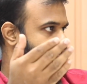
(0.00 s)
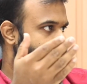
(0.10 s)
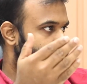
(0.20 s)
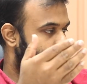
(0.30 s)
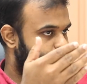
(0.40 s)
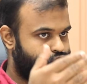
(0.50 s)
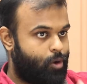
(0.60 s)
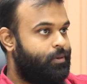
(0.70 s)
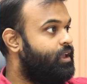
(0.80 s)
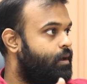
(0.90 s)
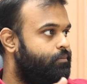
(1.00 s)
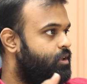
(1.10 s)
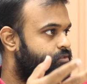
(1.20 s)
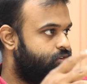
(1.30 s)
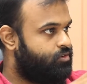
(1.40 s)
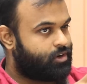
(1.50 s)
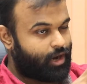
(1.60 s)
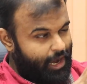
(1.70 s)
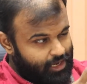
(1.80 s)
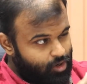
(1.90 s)
then your shopping campaigns, which were
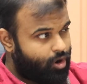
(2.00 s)
kind